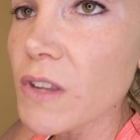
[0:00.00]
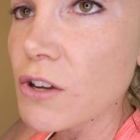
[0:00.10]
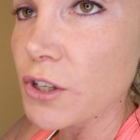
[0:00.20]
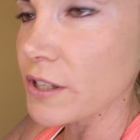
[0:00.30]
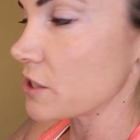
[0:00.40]

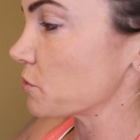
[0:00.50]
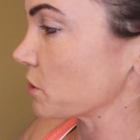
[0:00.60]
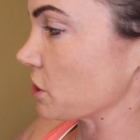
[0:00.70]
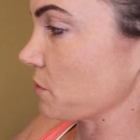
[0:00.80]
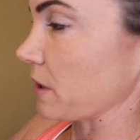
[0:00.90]
So this is
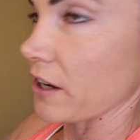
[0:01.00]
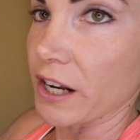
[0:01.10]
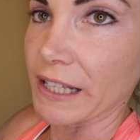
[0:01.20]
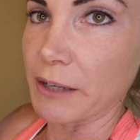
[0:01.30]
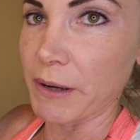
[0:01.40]
just what I
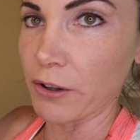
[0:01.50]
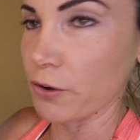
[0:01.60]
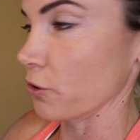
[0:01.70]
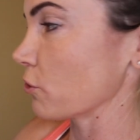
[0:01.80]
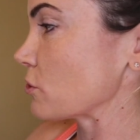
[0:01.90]
got at like my
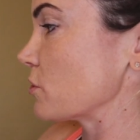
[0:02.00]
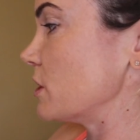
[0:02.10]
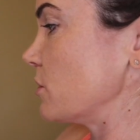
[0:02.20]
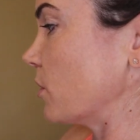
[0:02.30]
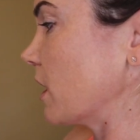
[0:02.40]
local grocery
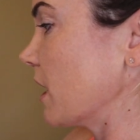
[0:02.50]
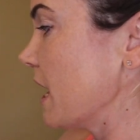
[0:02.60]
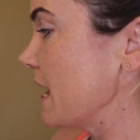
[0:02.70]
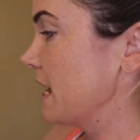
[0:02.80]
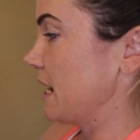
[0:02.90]
store.
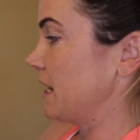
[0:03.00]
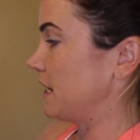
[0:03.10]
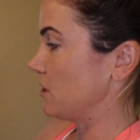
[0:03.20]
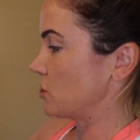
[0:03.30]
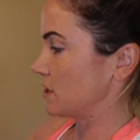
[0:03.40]
It
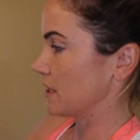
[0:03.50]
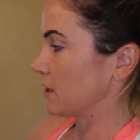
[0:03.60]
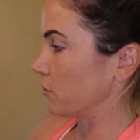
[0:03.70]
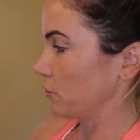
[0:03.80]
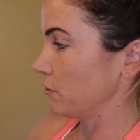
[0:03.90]
is just
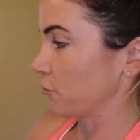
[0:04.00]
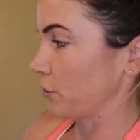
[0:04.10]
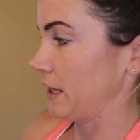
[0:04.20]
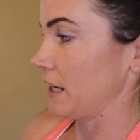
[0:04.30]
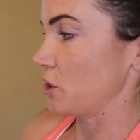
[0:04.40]
like
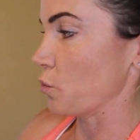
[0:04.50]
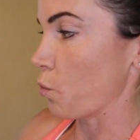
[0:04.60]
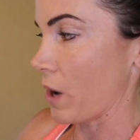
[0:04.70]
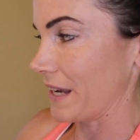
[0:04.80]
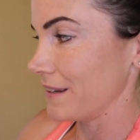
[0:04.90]
gluten-free. It's
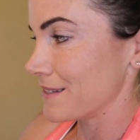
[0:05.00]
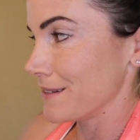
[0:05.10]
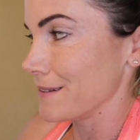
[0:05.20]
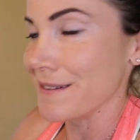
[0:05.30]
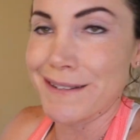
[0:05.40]
white
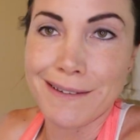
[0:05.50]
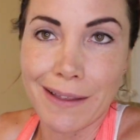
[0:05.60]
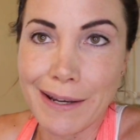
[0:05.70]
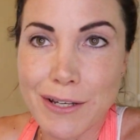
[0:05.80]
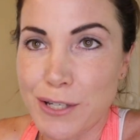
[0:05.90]

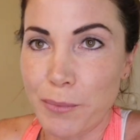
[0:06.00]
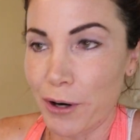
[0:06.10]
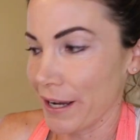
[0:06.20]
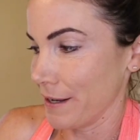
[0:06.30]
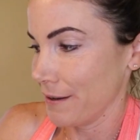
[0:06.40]
sliced
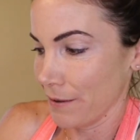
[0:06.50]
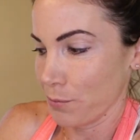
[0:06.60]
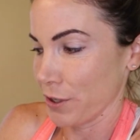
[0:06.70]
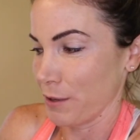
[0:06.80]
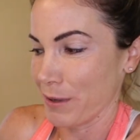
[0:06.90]
bread,
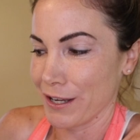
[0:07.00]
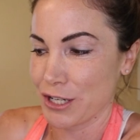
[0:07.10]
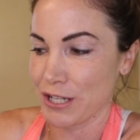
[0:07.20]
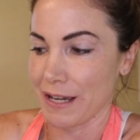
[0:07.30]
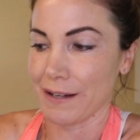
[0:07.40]
pretty
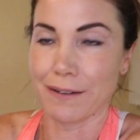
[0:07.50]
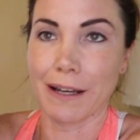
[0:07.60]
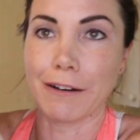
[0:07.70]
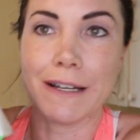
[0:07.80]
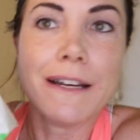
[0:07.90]
much. I don't
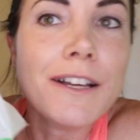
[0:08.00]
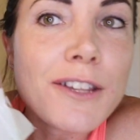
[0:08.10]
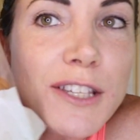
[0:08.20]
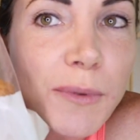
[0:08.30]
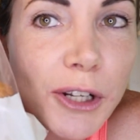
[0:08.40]
know.
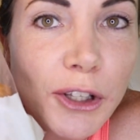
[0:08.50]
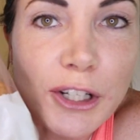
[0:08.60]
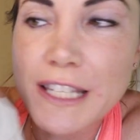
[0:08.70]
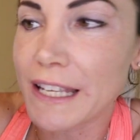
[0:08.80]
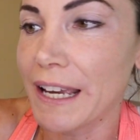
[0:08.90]
This is what it
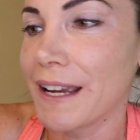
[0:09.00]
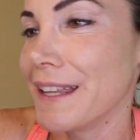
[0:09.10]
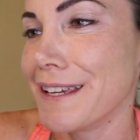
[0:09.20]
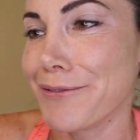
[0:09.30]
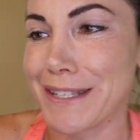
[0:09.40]
looks like. I
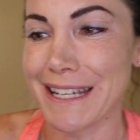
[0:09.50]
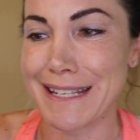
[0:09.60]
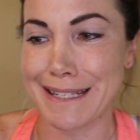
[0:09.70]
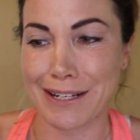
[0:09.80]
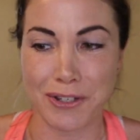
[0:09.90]
think it was like
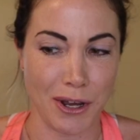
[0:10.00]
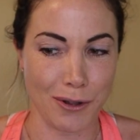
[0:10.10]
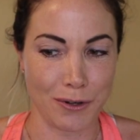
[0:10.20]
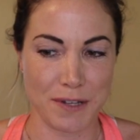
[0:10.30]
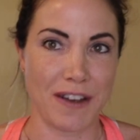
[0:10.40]
$6, $5
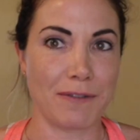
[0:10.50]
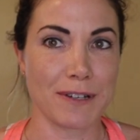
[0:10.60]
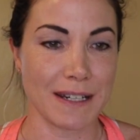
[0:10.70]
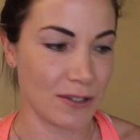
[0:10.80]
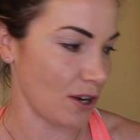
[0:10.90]
or
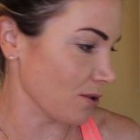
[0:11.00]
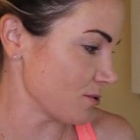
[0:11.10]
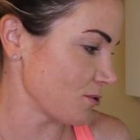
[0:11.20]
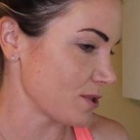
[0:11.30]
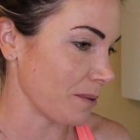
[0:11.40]

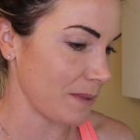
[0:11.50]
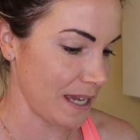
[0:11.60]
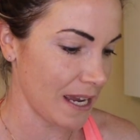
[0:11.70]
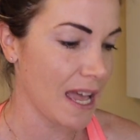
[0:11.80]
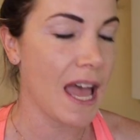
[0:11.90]
$6 or
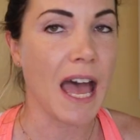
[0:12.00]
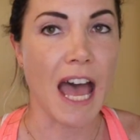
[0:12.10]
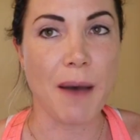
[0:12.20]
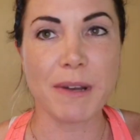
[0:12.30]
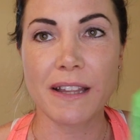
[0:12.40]
something.
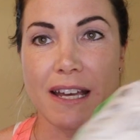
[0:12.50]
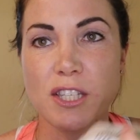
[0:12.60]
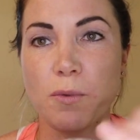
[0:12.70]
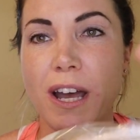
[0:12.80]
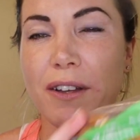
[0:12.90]
It
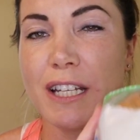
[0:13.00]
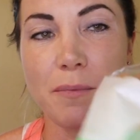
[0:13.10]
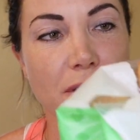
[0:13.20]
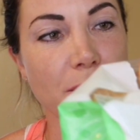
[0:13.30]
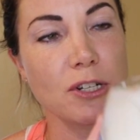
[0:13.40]
lasts a while and you
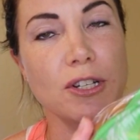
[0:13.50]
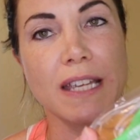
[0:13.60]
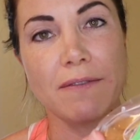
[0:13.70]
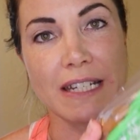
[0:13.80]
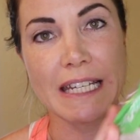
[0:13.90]
pretty much just
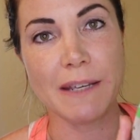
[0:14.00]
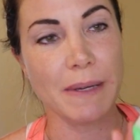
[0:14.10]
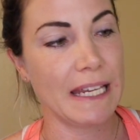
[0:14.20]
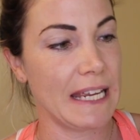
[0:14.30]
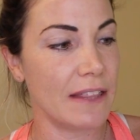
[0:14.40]
have to keep
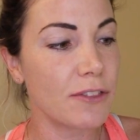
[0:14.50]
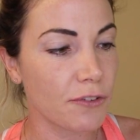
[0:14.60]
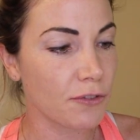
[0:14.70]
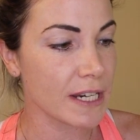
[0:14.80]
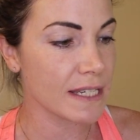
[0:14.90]
it in
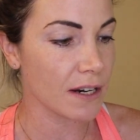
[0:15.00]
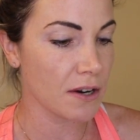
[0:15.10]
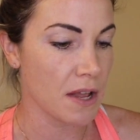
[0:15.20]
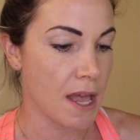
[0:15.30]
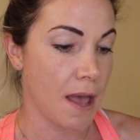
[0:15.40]
the
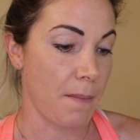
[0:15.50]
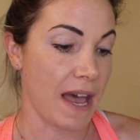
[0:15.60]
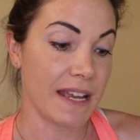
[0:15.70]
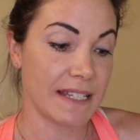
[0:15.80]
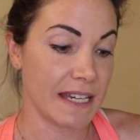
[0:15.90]
freezer,
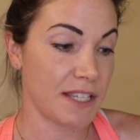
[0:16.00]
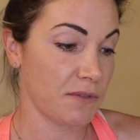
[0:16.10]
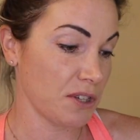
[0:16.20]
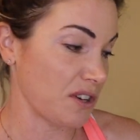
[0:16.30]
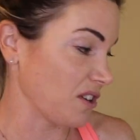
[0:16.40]
but it tastes
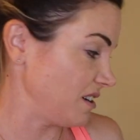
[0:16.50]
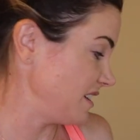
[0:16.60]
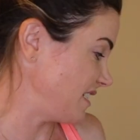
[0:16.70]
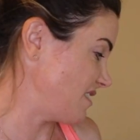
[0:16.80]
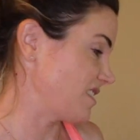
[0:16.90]
really good.
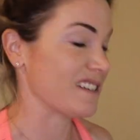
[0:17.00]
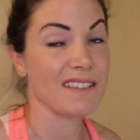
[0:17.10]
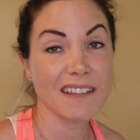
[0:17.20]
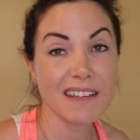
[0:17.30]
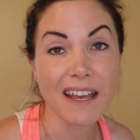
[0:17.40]
And
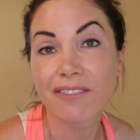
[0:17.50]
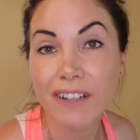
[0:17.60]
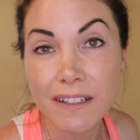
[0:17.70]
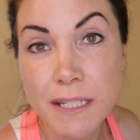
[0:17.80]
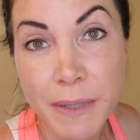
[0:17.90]
honestly, I
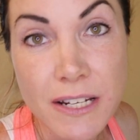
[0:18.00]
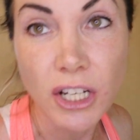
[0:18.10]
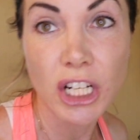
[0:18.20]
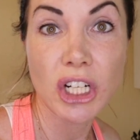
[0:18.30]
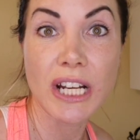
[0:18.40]
fed it to my
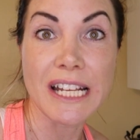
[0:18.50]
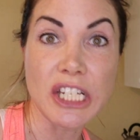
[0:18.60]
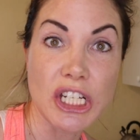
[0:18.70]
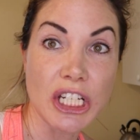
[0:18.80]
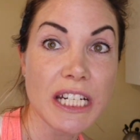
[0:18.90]
daughter
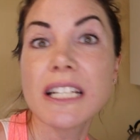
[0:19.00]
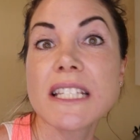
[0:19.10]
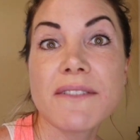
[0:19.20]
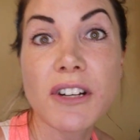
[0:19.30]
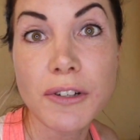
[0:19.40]
and she
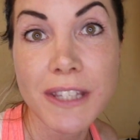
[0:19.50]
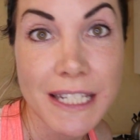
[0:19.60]
doesn't even know the